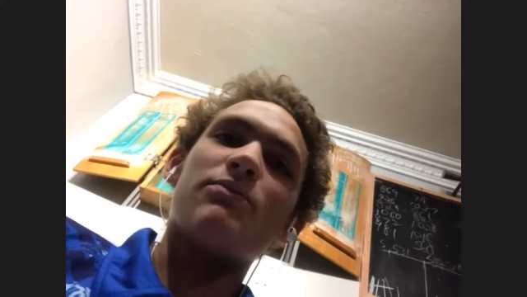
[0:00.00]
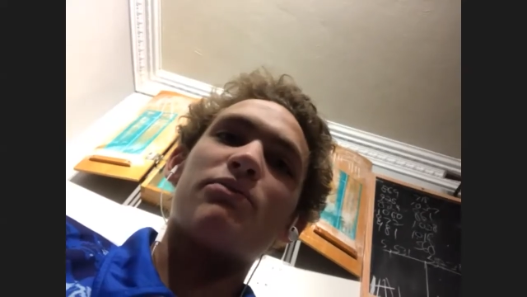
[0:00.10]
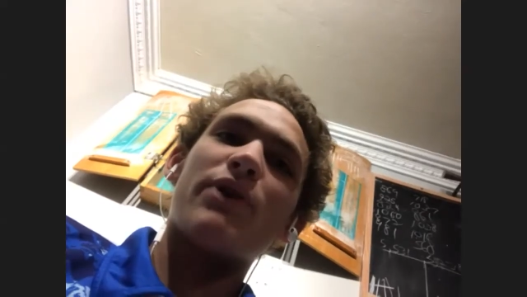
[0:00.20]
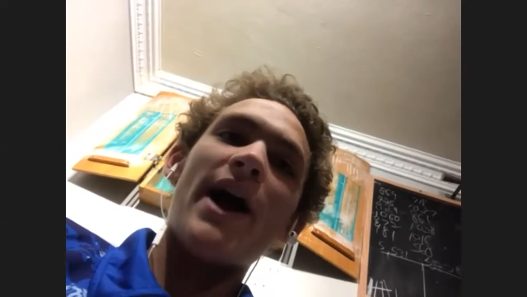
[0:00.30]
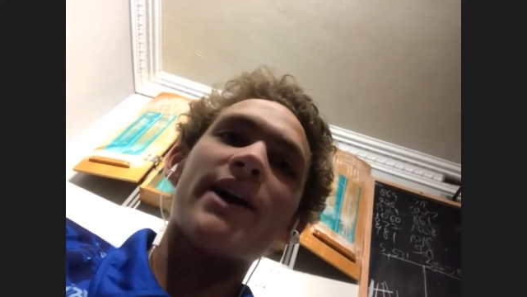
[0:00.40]

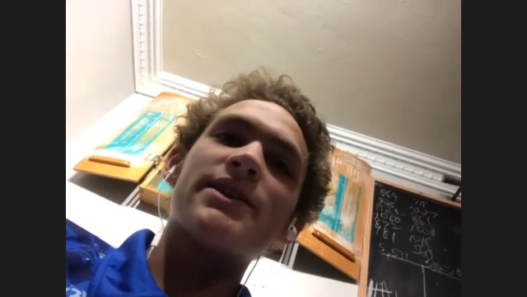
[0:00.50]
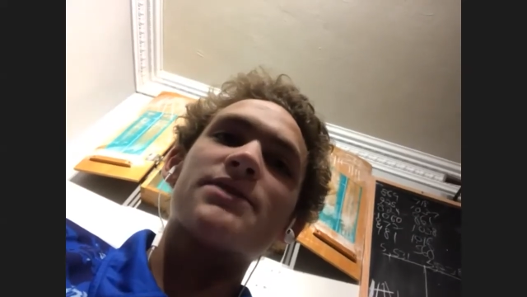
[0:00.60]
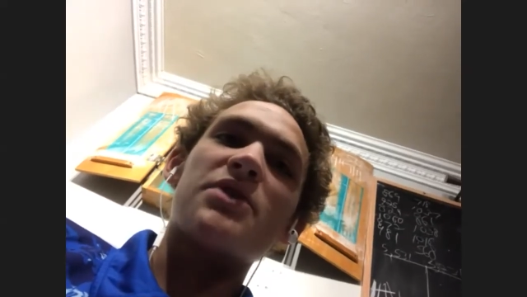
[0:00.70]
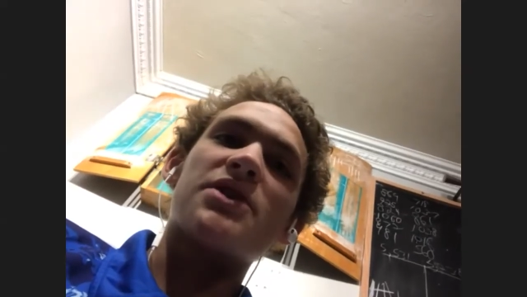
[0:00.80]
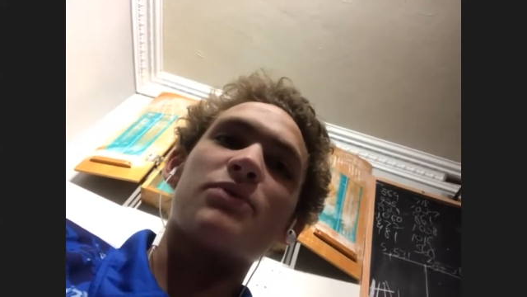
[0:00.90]

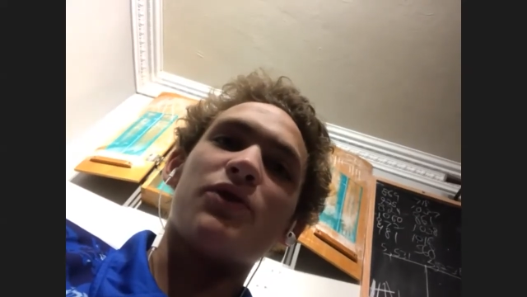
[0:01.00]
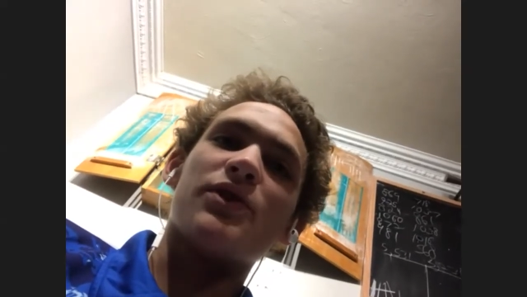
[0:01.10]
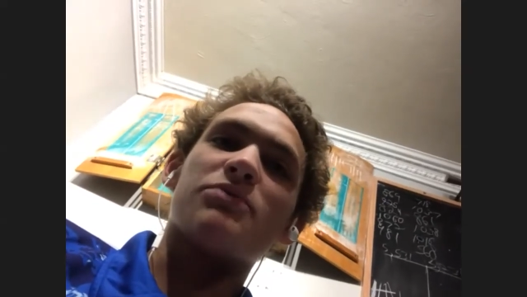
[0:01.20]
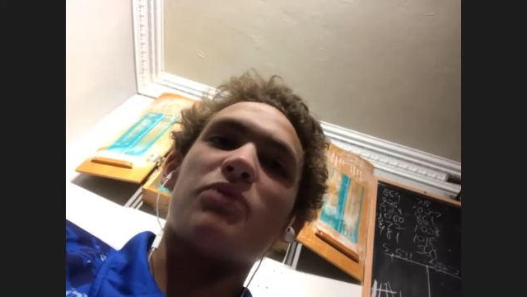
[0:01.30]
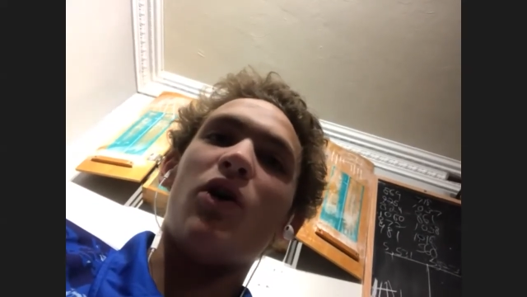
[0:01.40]
practice makes
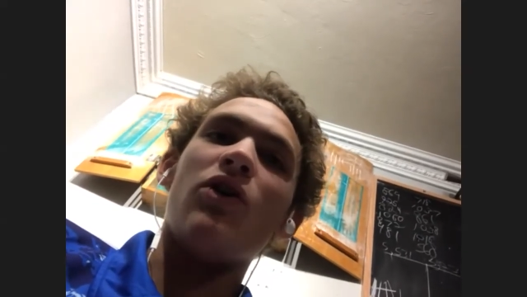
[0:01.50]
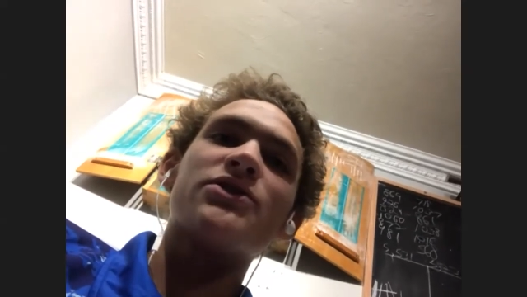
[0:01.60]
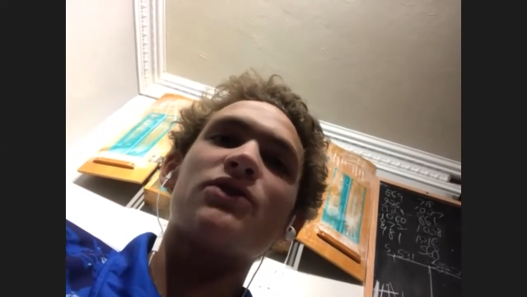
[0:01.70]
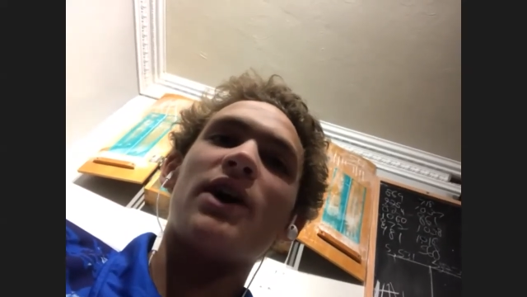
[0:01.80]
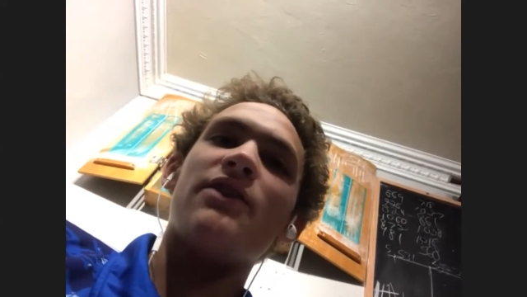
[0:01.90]
perfect, but
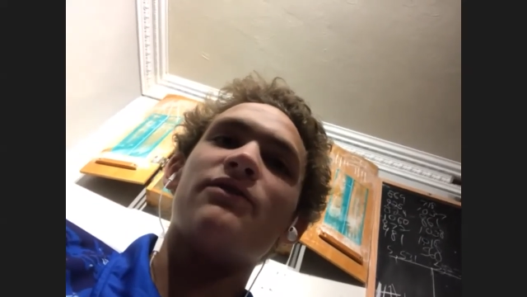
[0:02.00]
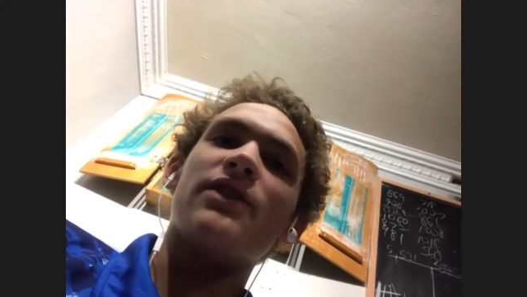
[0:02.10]
also have